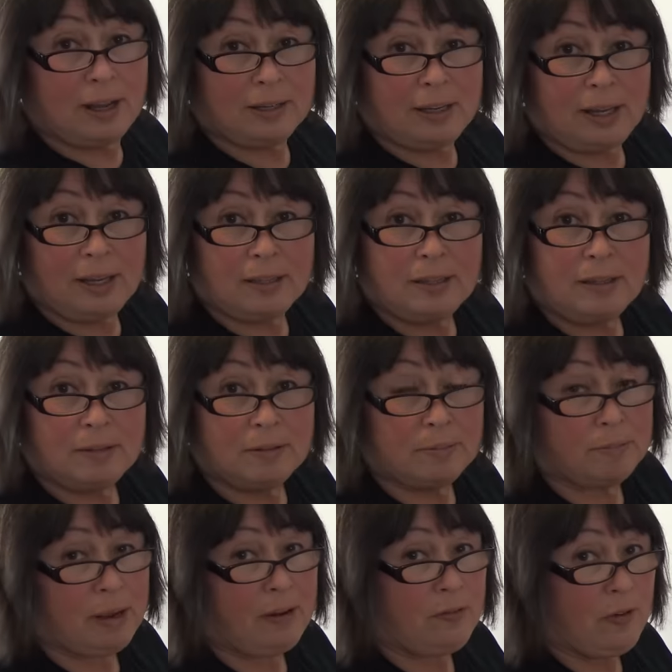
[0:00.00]
again,
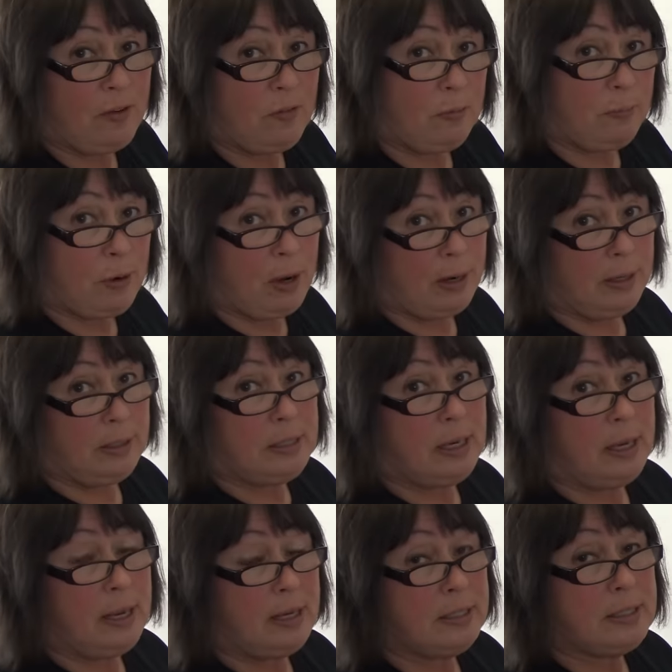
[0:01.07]
my favorite product,
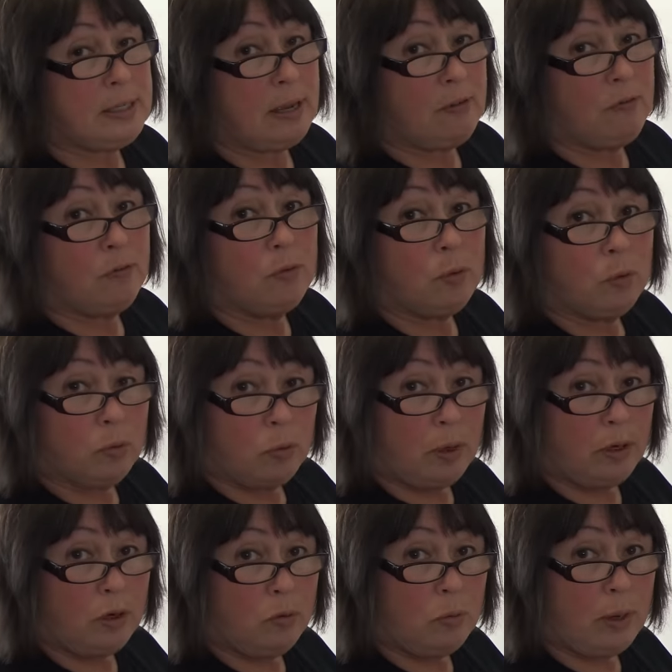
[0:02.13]

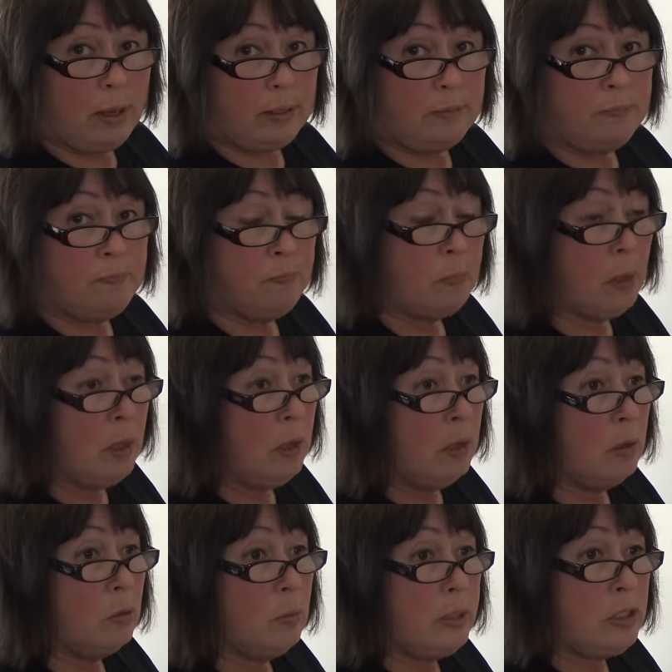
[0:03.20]
SF101,
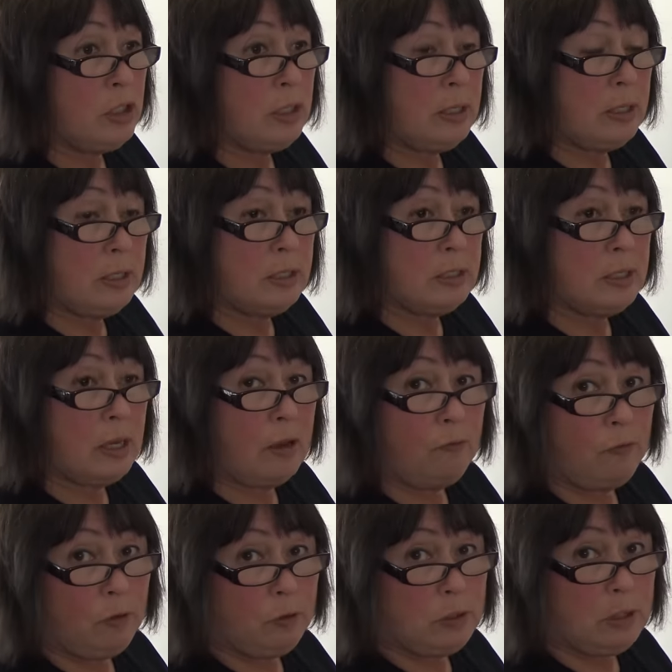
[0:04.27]
which is a
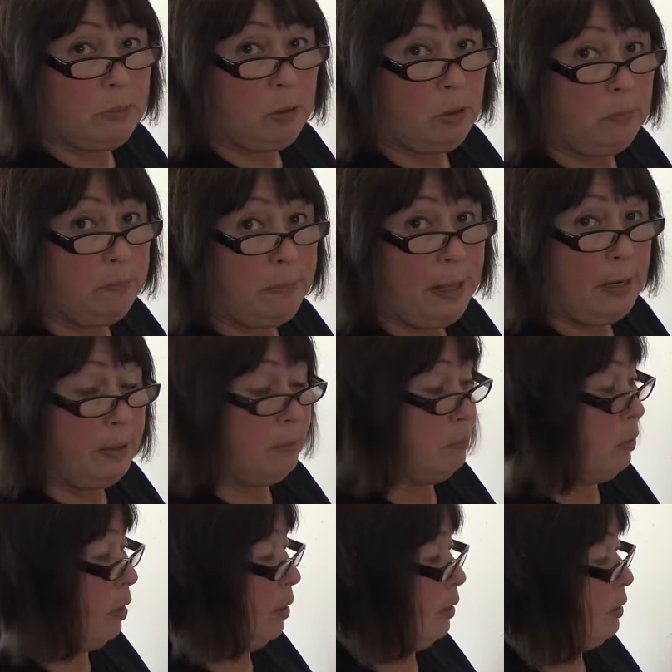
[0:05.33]
fusible Pellon
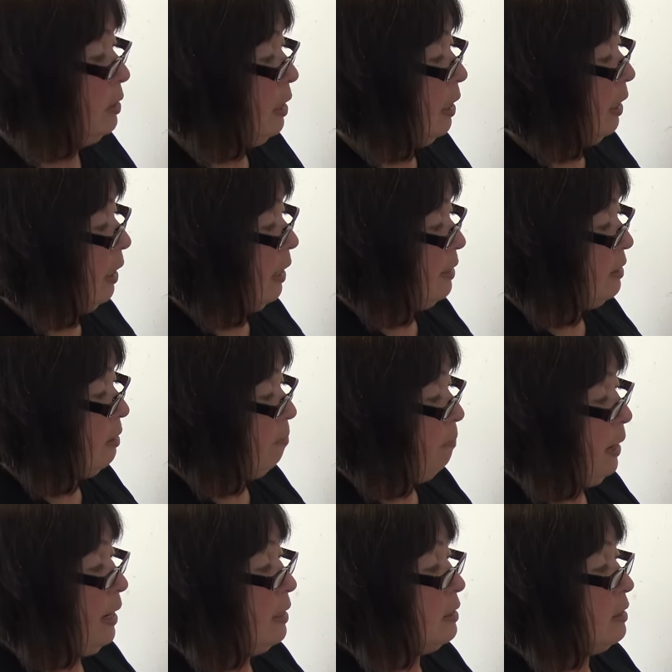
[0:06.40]
product, as a
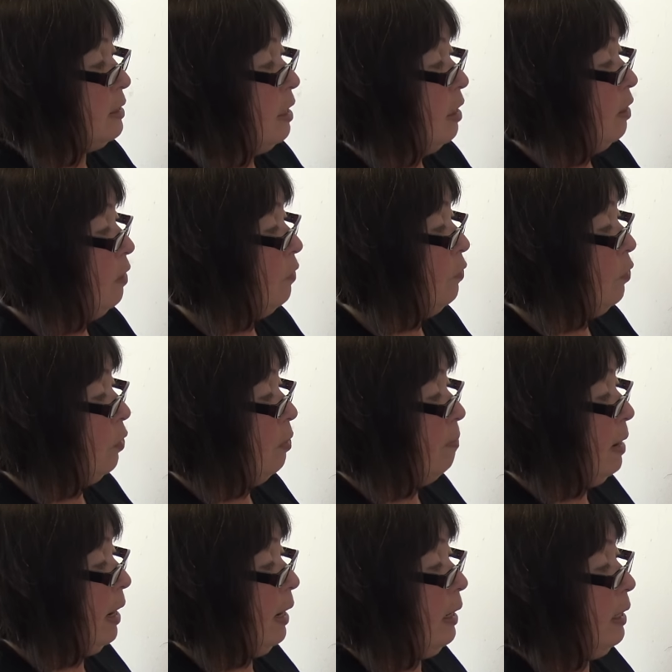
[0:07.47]
base for
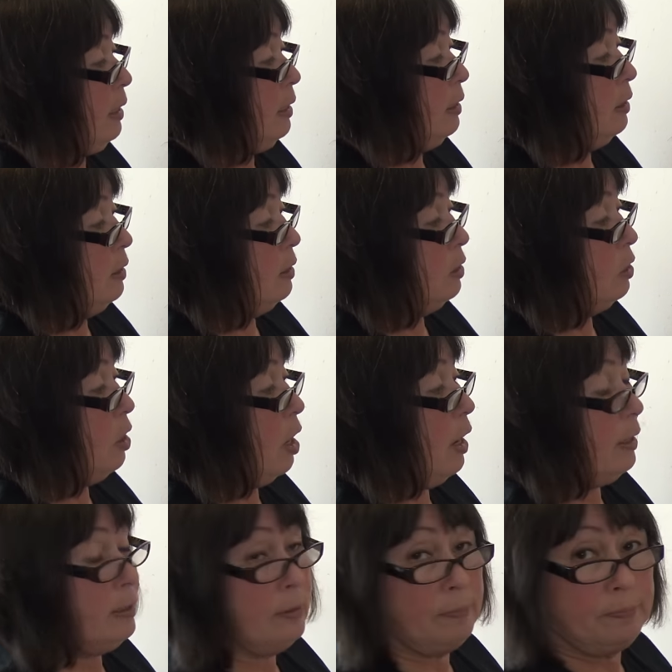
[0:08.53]
my
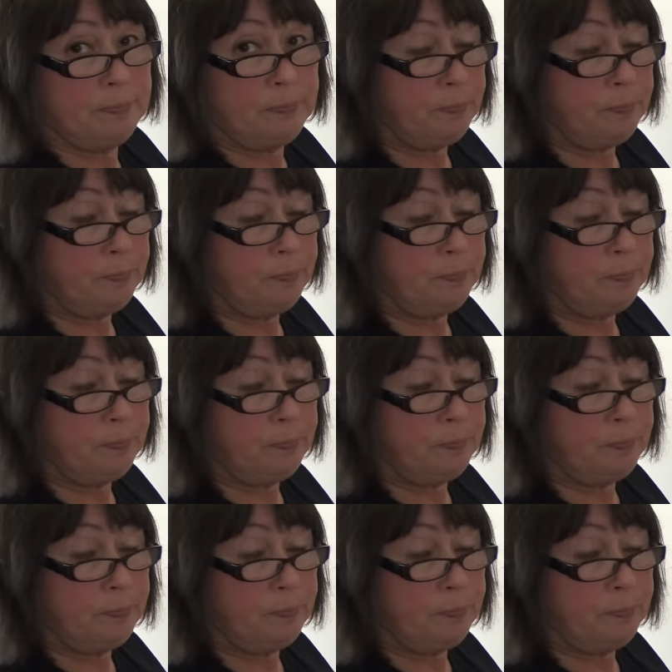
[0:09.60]
cotton.